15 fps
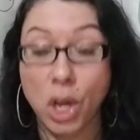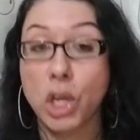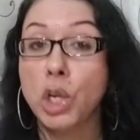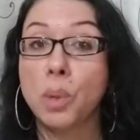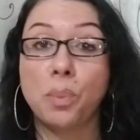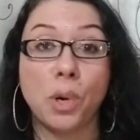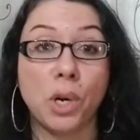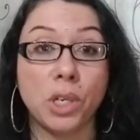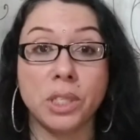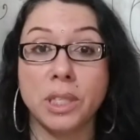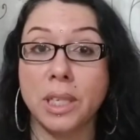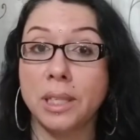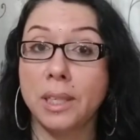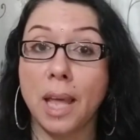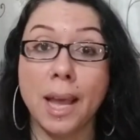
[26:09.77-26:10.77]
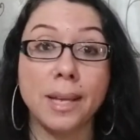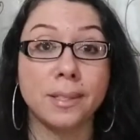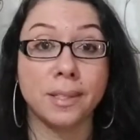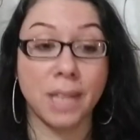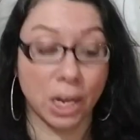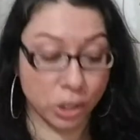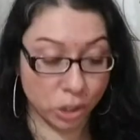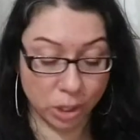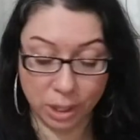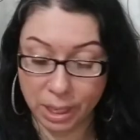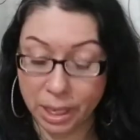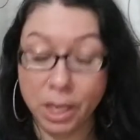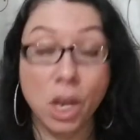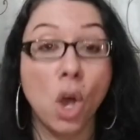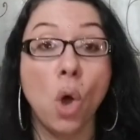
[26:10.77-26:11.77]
your person likes sexually,